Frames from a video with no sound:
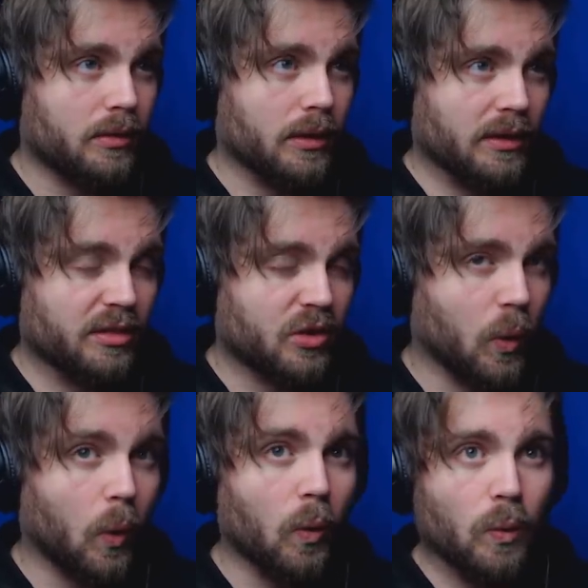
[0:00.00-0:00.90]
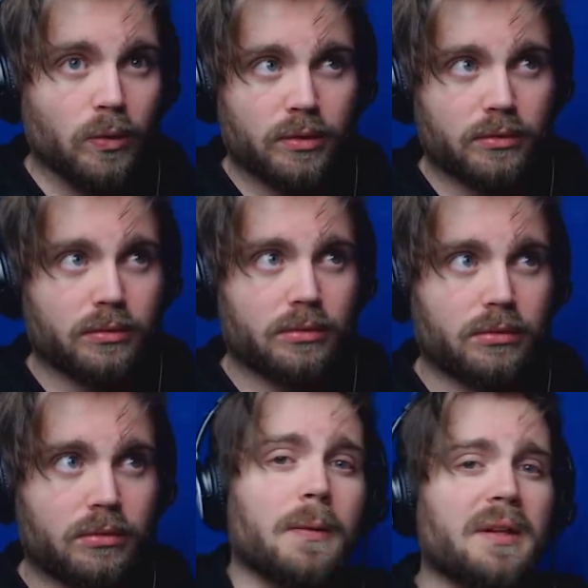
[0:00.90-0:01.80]
is called.
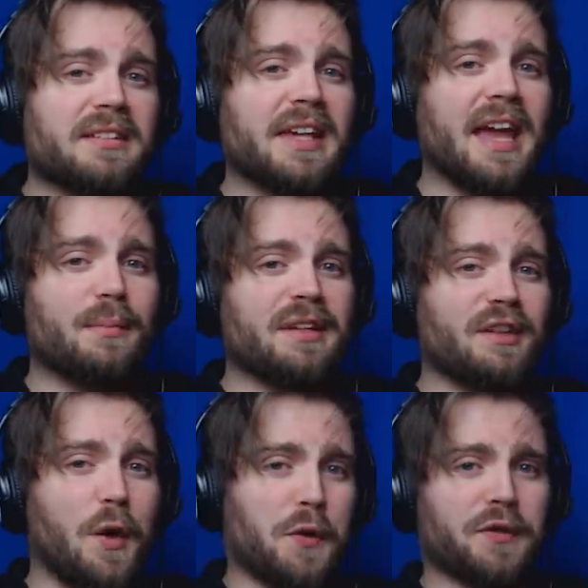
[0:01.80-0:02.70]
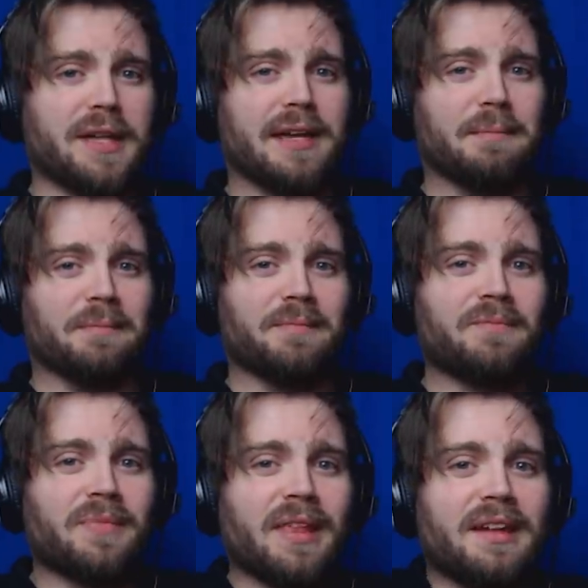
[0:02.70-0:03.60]
This game is a horror game.
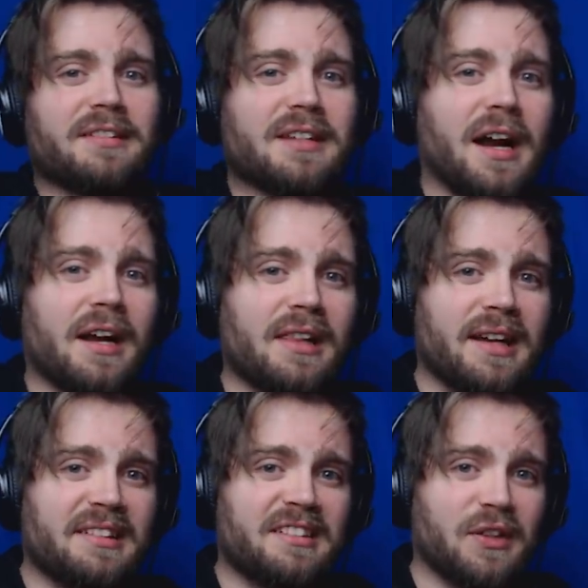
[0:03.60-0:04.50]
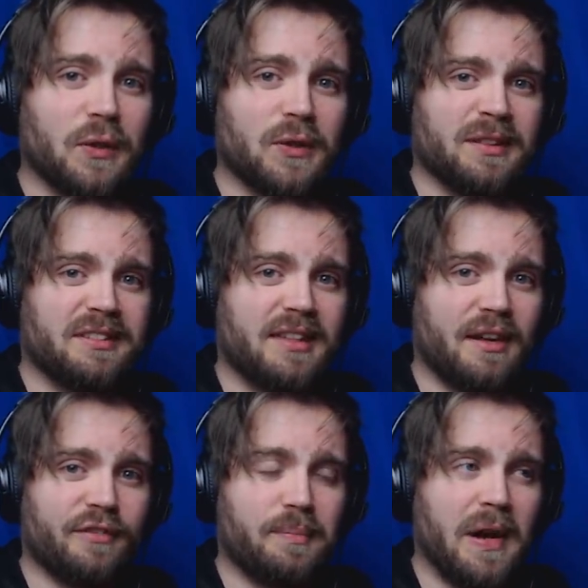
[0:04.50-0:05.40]
It's kind of like Saw and
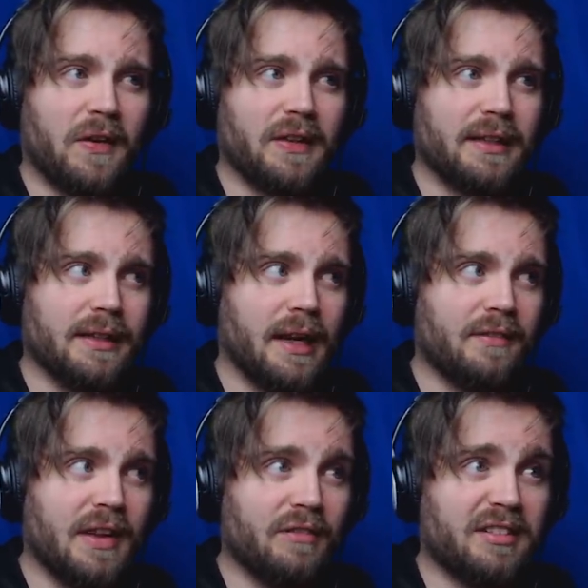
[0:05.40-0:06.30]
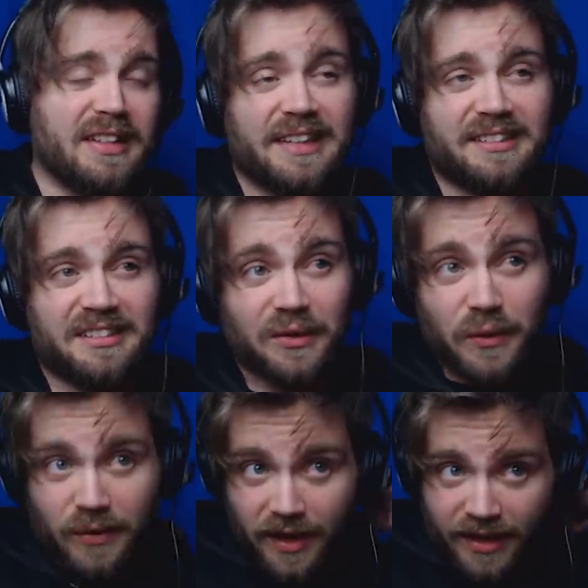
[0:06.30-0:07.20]
stuff, apparently. I've never seen
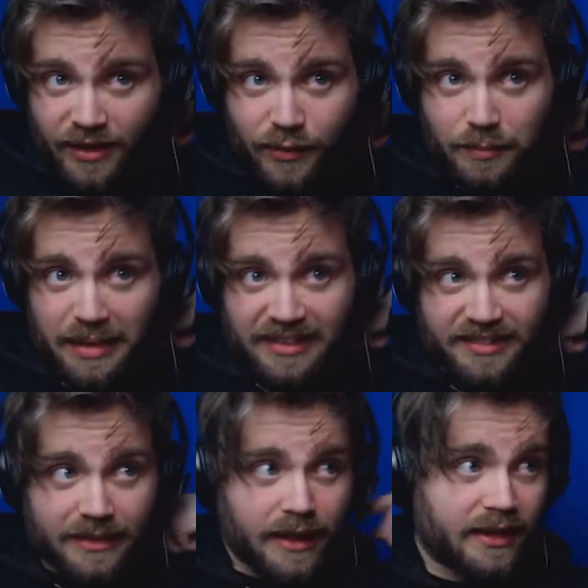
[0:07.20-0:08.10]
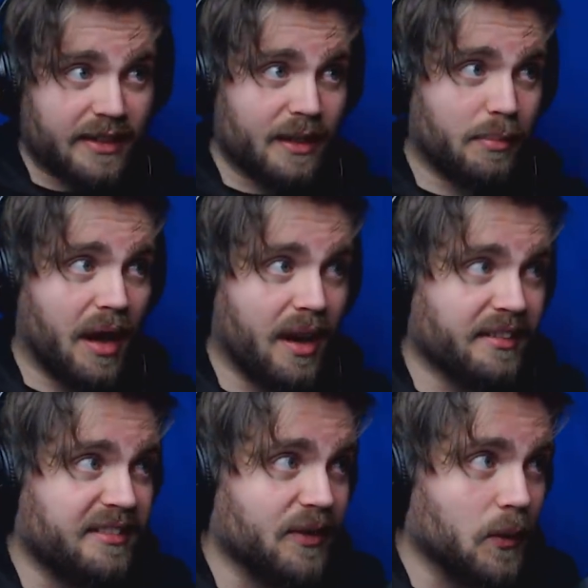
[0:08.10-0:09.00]
Saw. I know the basic idea
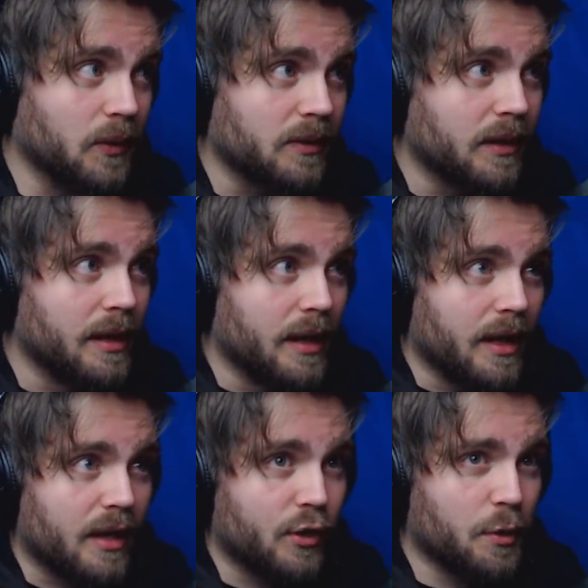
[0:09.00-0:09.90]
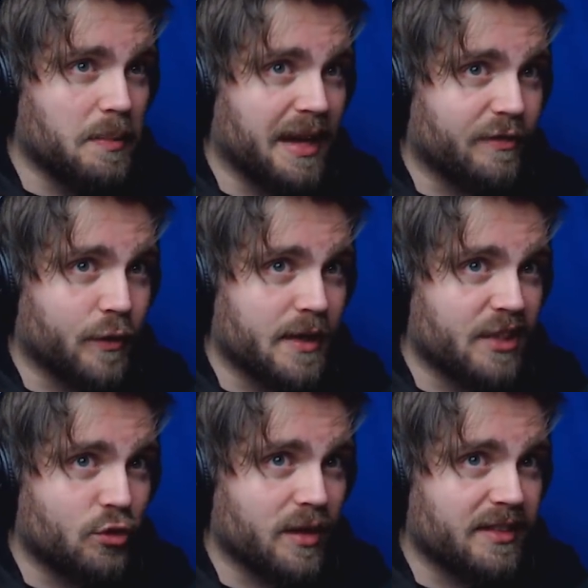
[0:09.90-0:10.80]
behind Saw. Could make for an
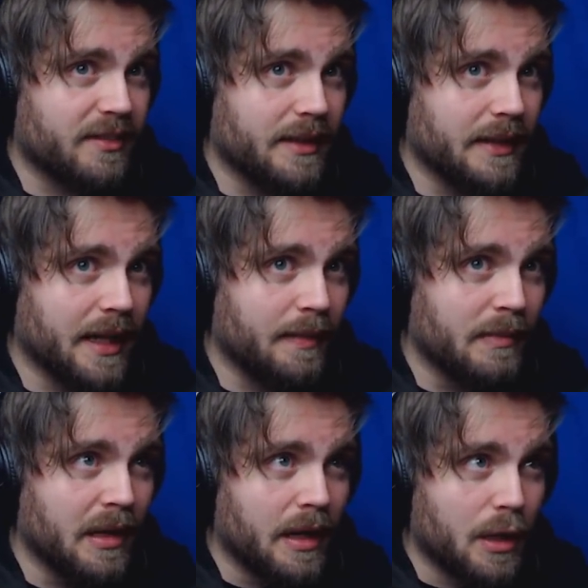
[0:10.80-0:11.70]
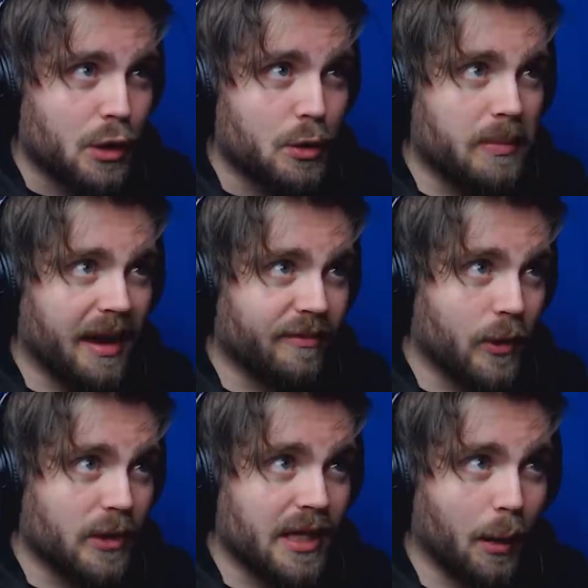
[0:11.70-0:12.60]
interesting game. Could make
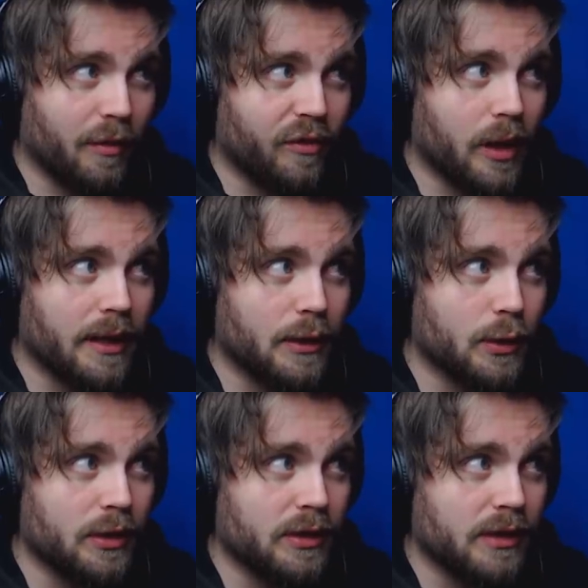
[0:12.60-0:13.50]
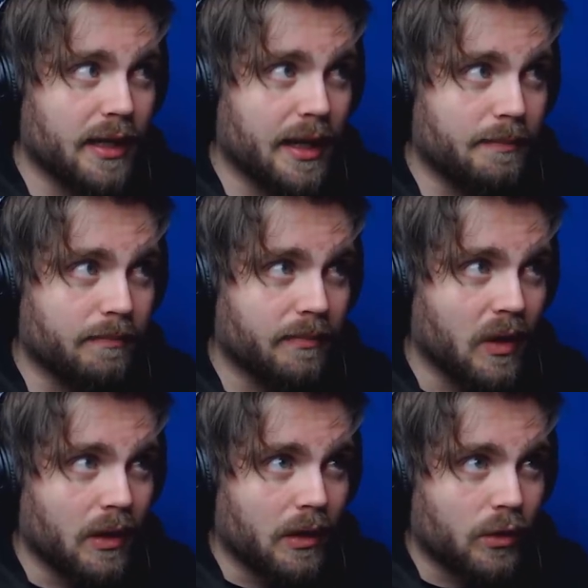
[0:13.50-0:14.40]
for a terrifying good game.
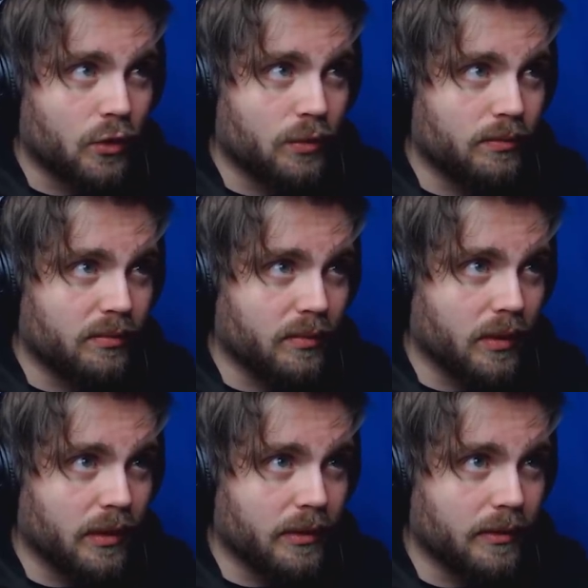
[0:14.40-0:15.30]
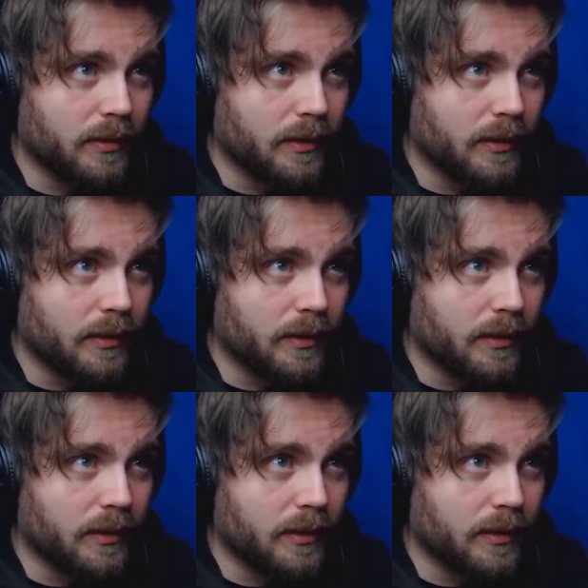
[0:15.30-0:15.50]
Could... Uh,